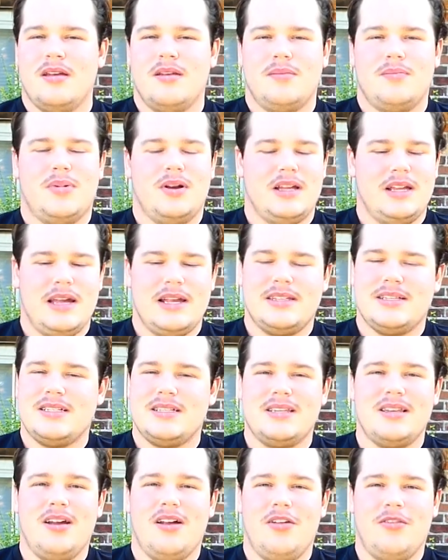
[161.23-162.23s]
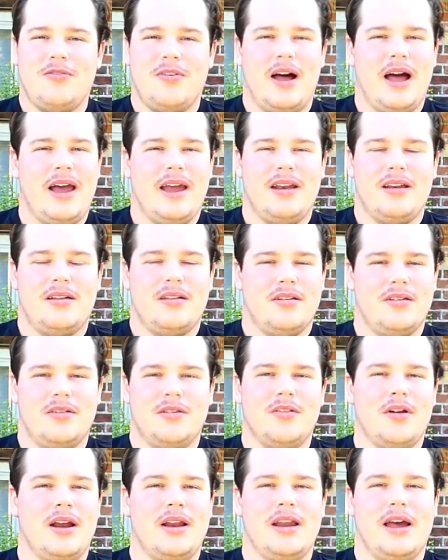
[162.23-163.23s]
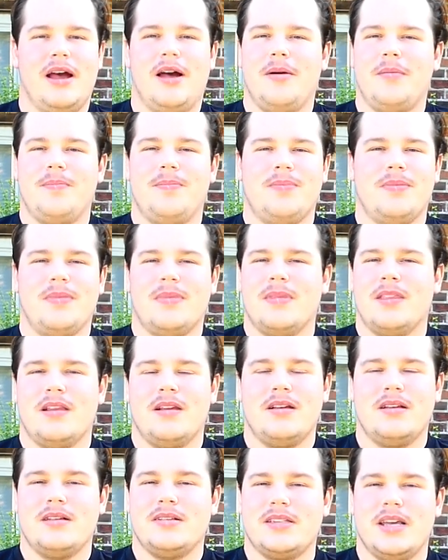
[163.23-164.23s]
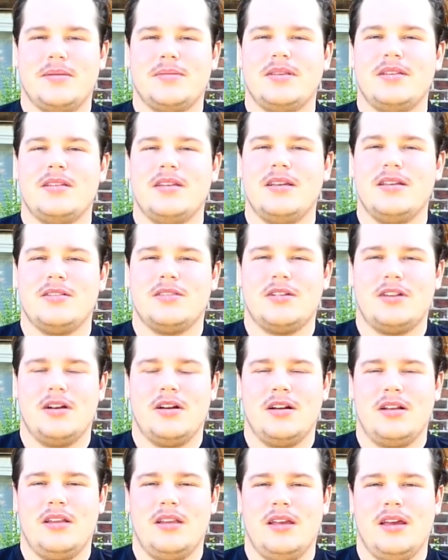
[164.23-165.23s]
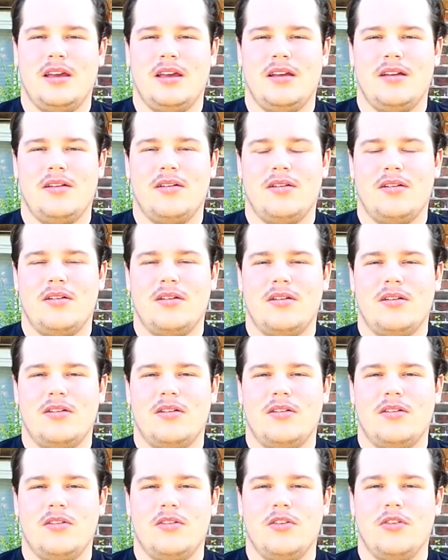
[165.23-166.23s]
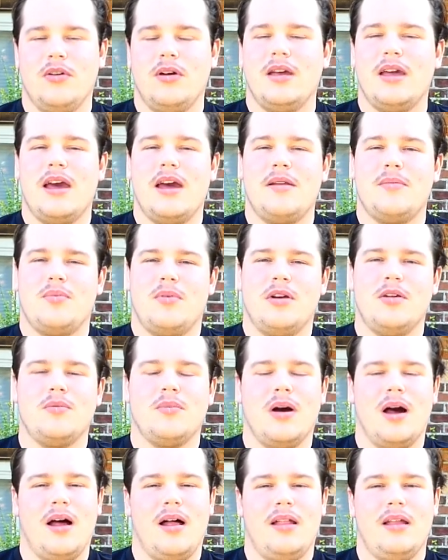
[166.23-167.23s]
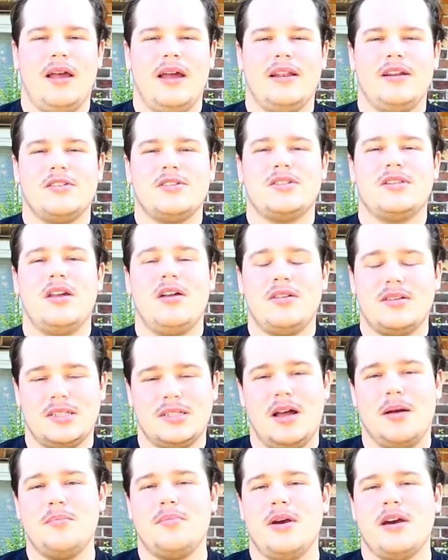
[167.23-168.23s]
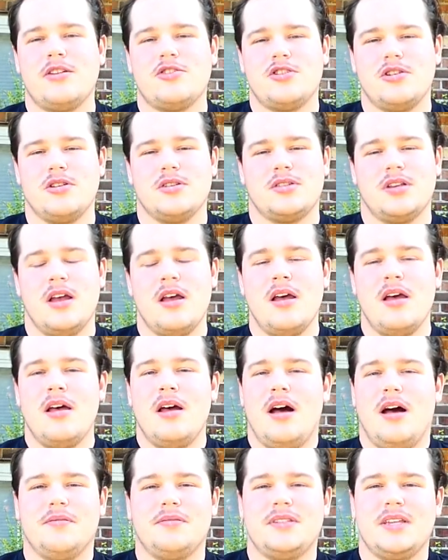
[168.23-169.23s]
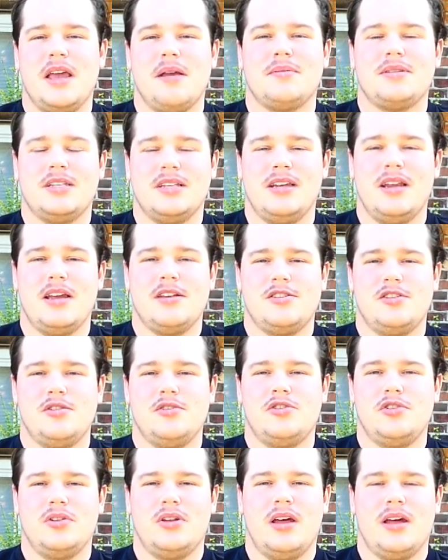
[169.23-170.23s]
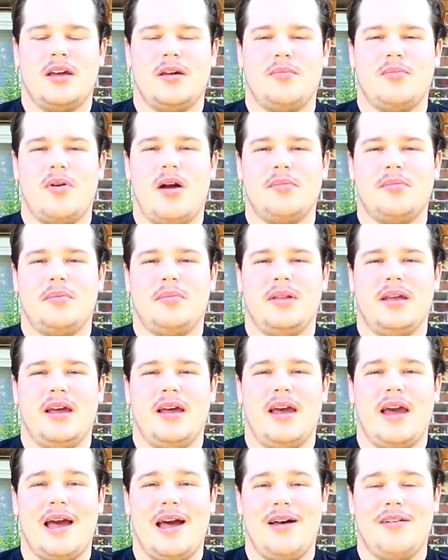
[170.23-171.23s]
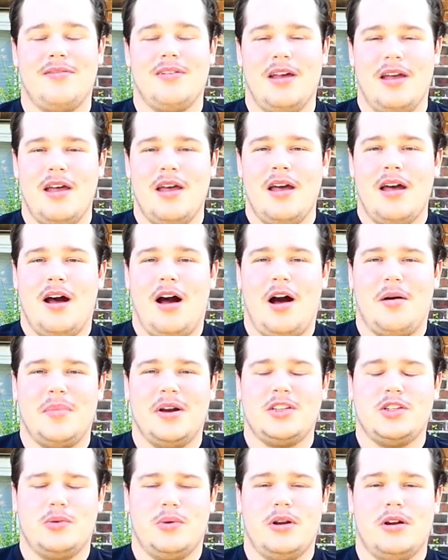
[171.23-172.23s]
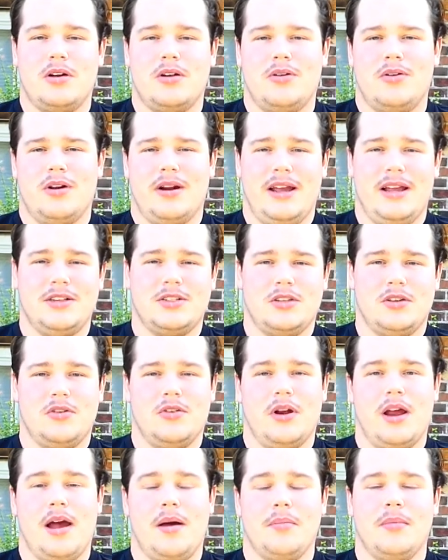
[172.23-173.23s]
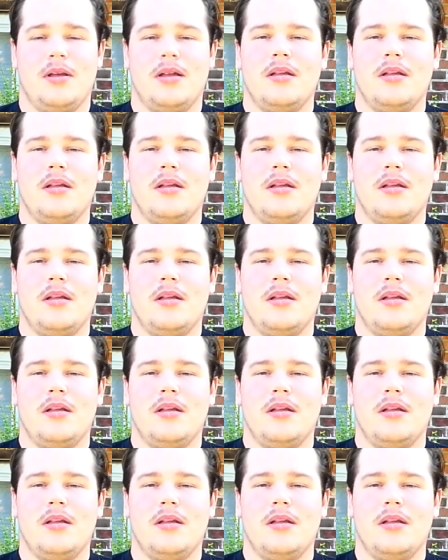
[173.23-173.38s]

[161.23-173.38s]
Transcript: But it's still fine right now. Samson is currently doing at it pretty well, and there's still some pictures of Samson and Choo Choo that I can probably have on my Twitter or Instagram,